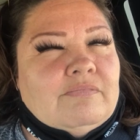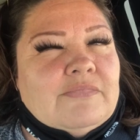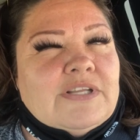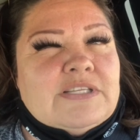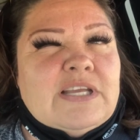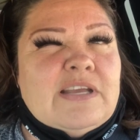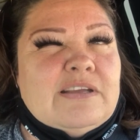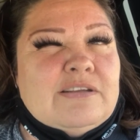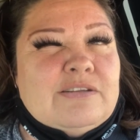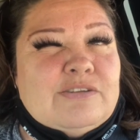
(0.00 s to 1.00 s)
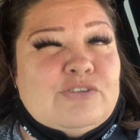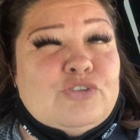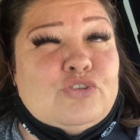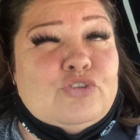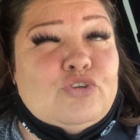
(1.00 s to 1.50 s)
That's like
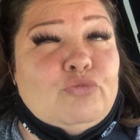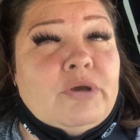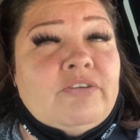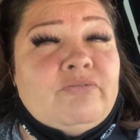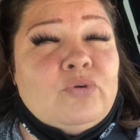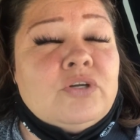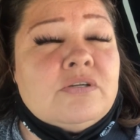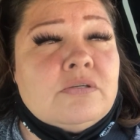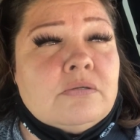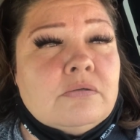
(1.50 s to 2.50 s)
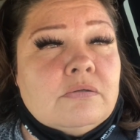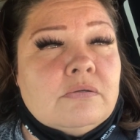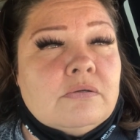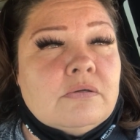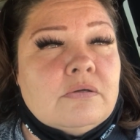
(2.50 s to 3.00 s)
2x4s.
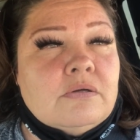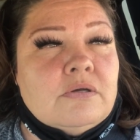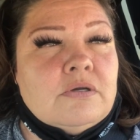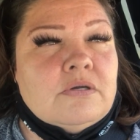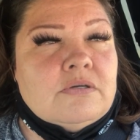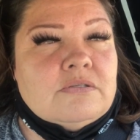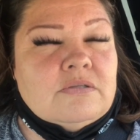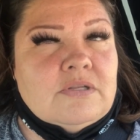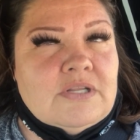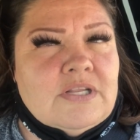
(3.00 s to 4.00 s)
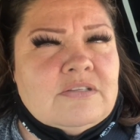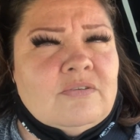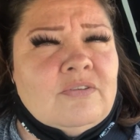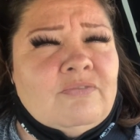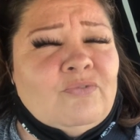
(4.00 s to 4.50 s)
So then that's
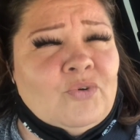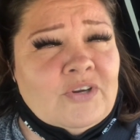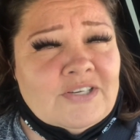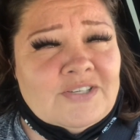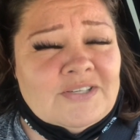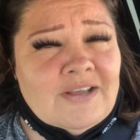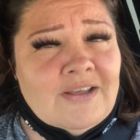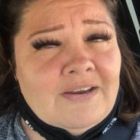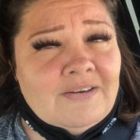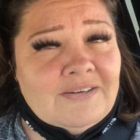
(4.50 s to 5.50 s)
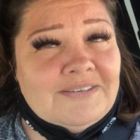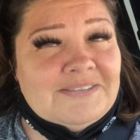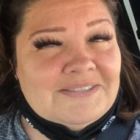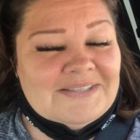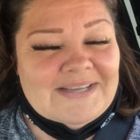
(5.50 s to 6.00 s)
only 4 inches higher.
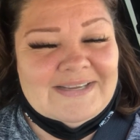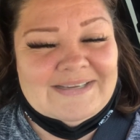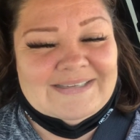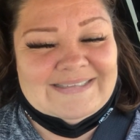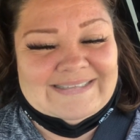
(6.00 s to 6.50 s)
Like,